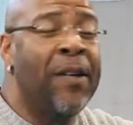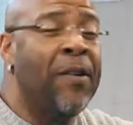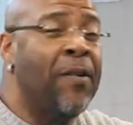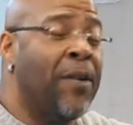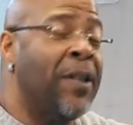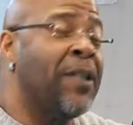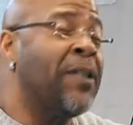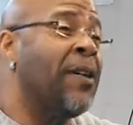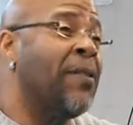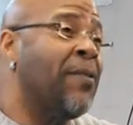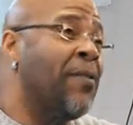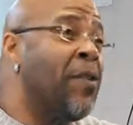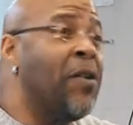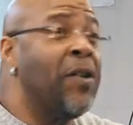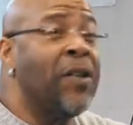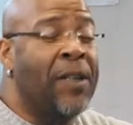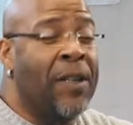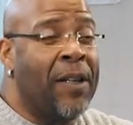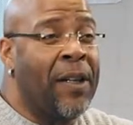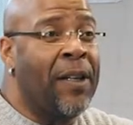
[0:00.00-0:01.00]
which
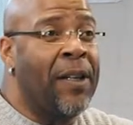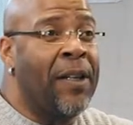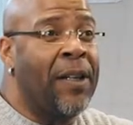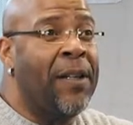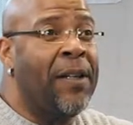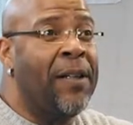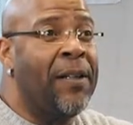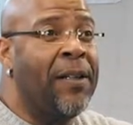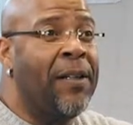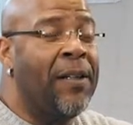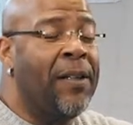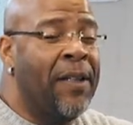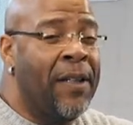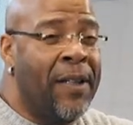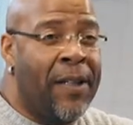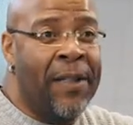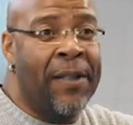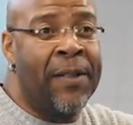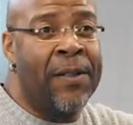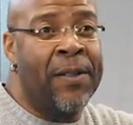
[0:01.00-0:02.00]
unfortunately
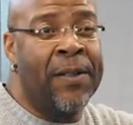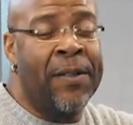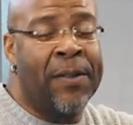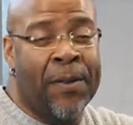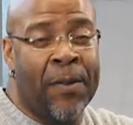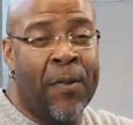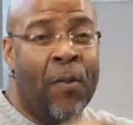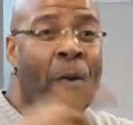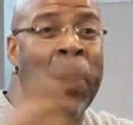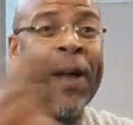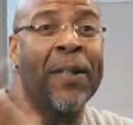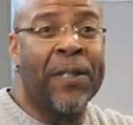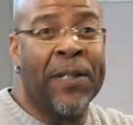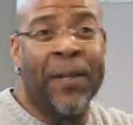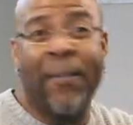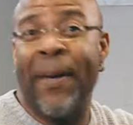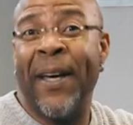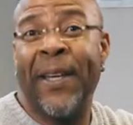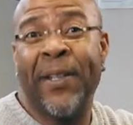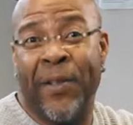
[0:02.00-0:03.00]
is one
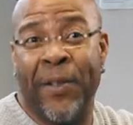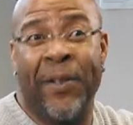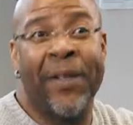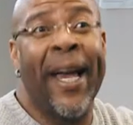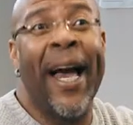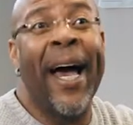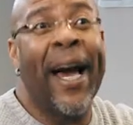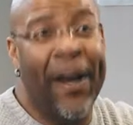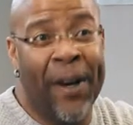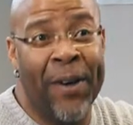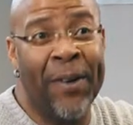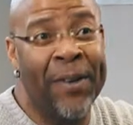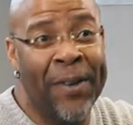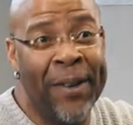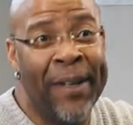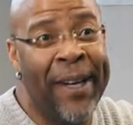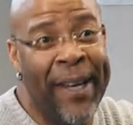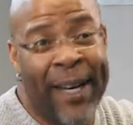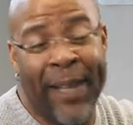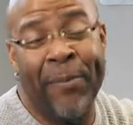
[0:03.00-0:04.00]
semester now
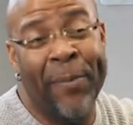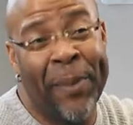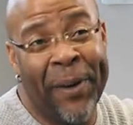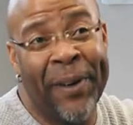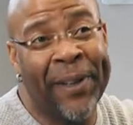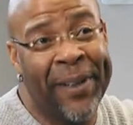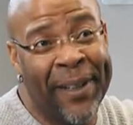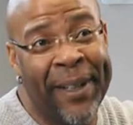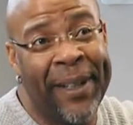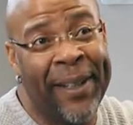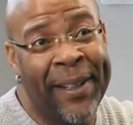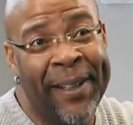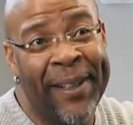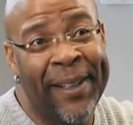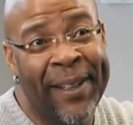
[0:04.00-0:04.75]
at Berklee.